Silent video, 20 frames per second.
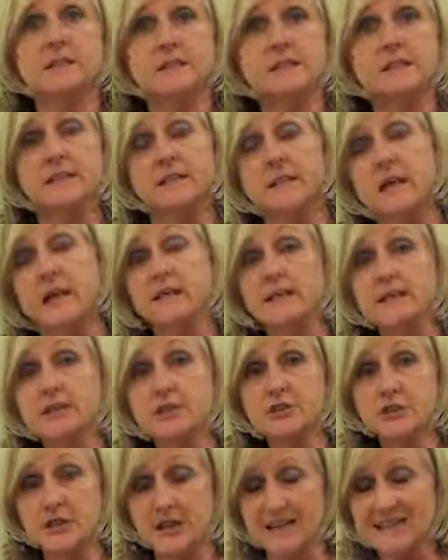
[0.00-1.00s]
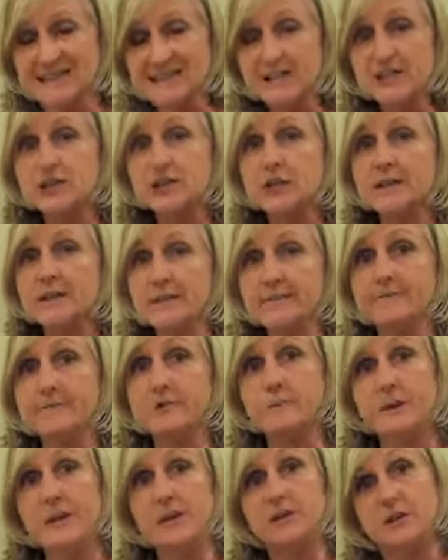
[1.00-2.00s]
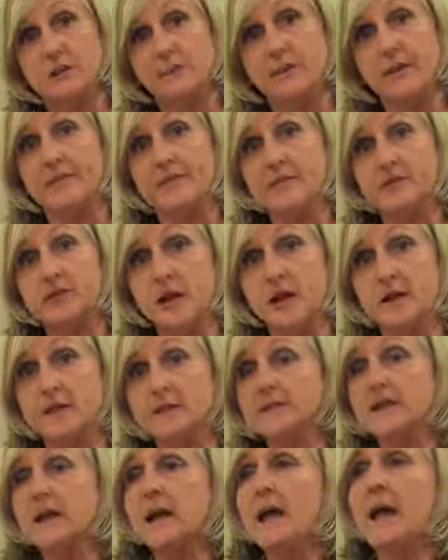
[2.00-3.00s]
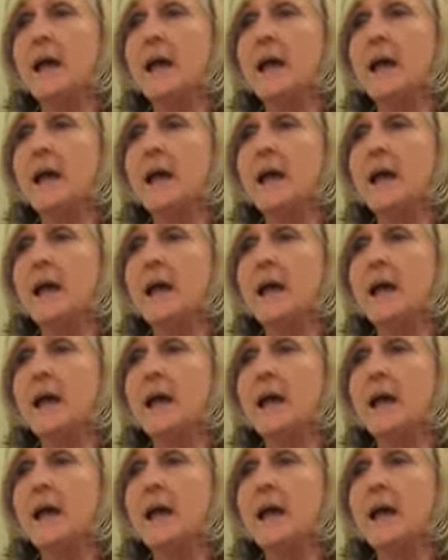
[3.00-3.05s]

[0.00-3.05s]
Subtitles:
us additional information about the child,